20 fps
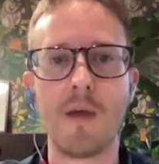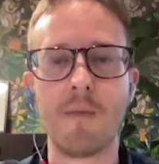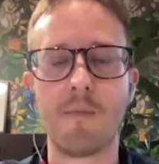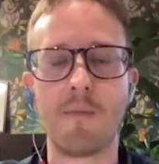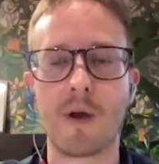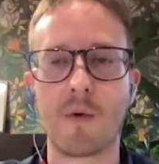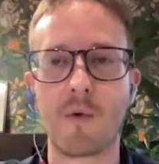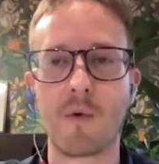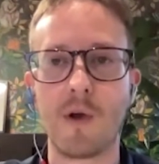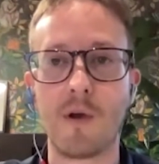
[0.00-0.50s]

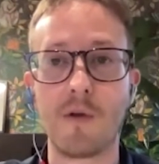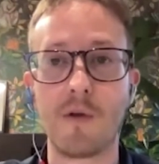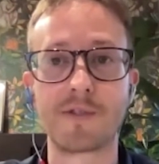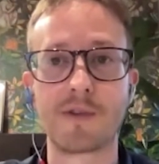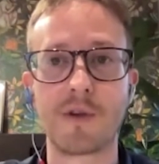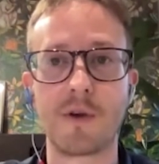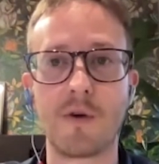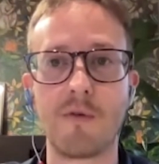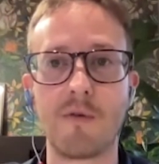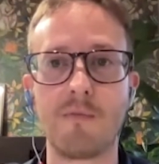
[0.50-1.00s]
but we
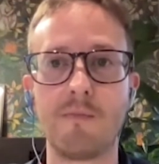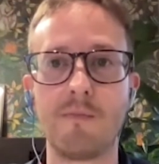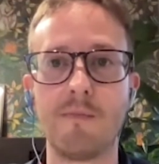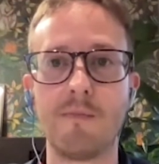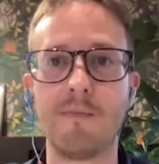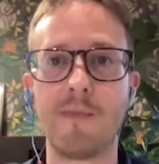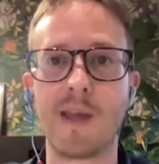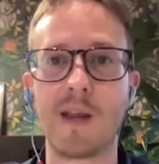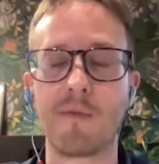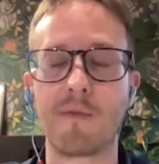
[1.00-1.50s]
also
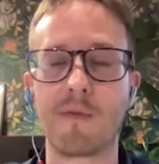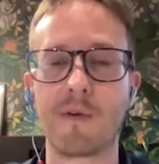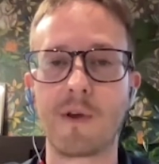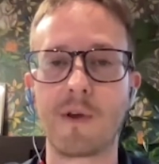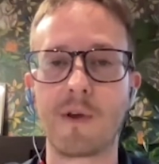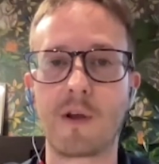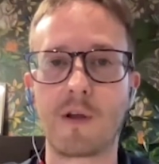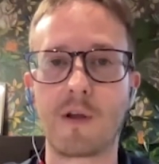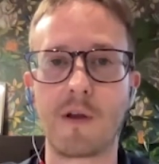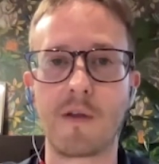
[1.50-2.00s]
made it very
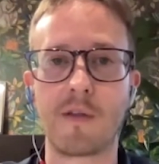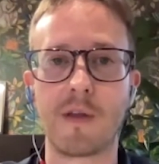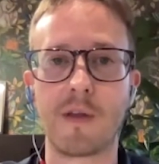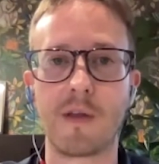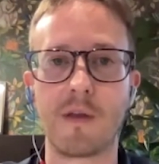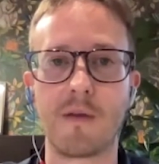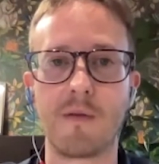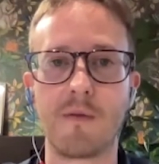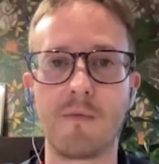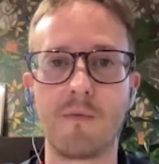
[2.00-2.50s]
clear
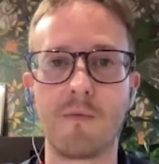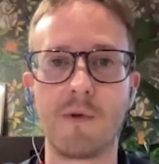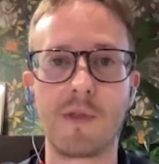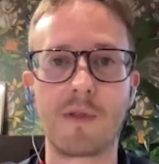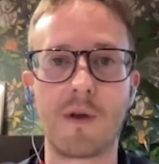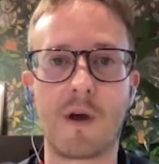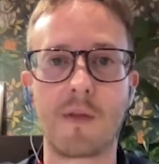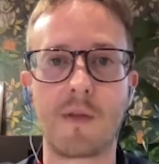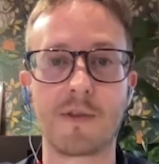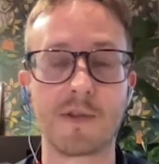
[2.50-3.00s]
that we
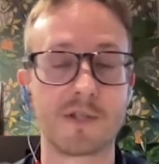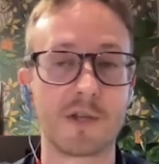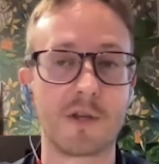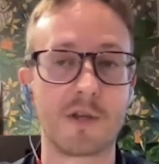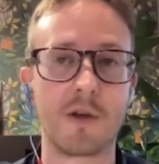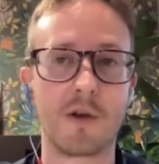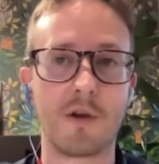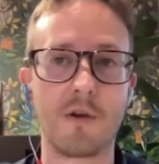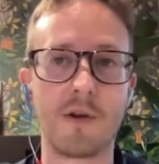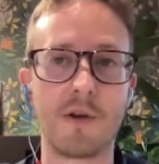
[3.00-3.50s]
thought the
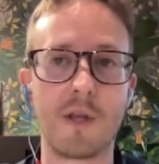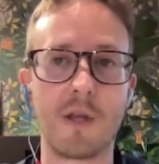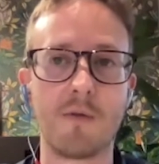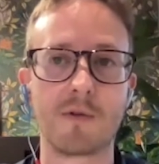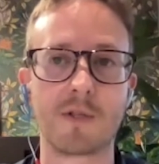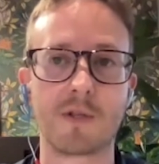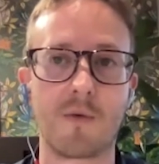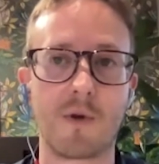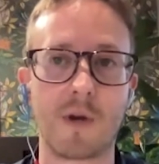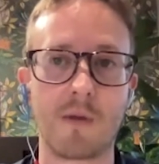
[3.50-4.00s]
security
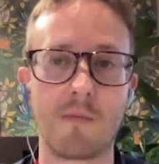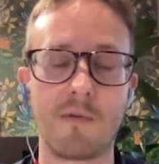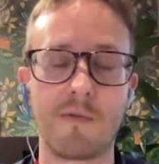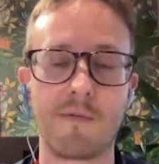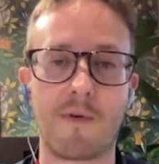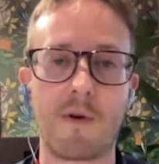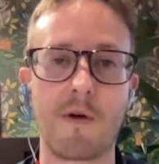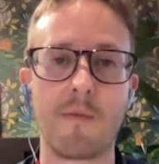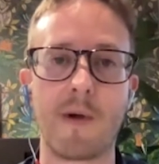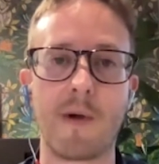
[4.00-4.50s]
was going to be
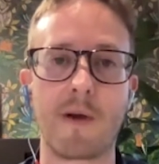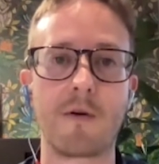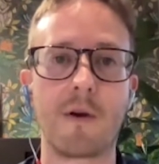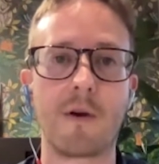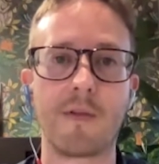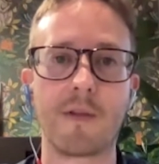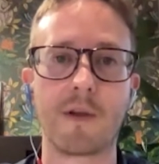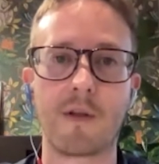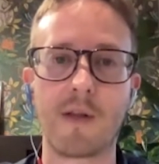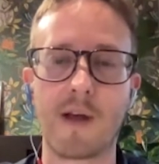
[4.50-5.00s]
far better
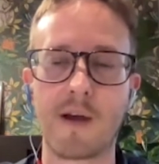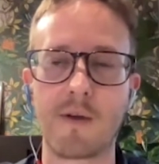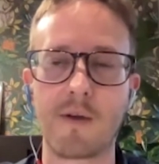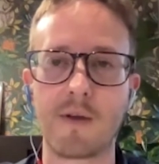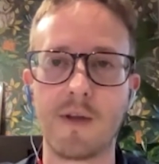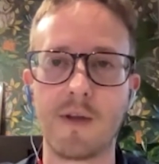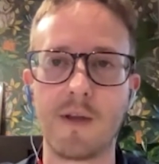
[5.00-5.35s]
on the cloud.